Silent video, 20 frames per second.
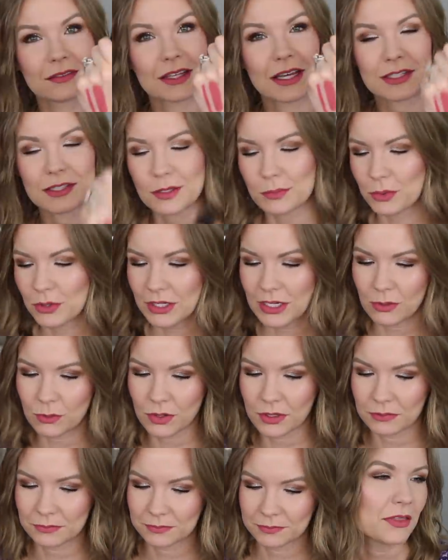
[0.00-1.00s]
That's a pretty
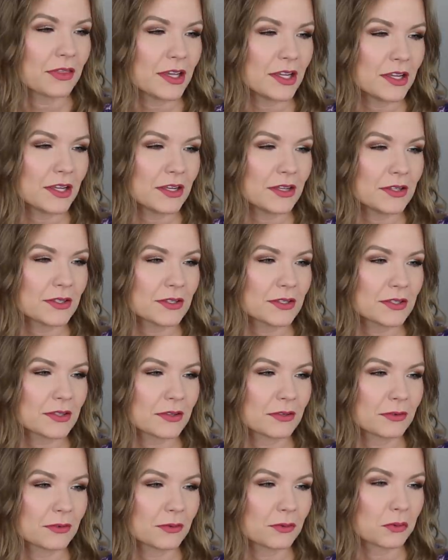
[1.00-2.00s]
one. These,
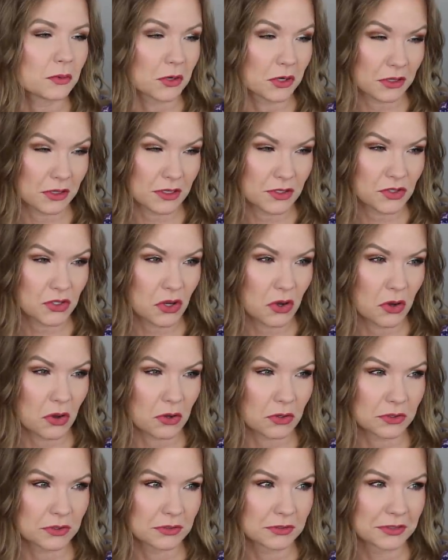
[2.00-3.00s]
what are these
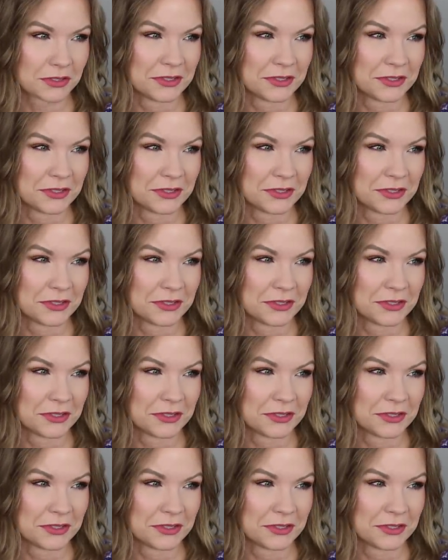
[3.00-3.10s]
called?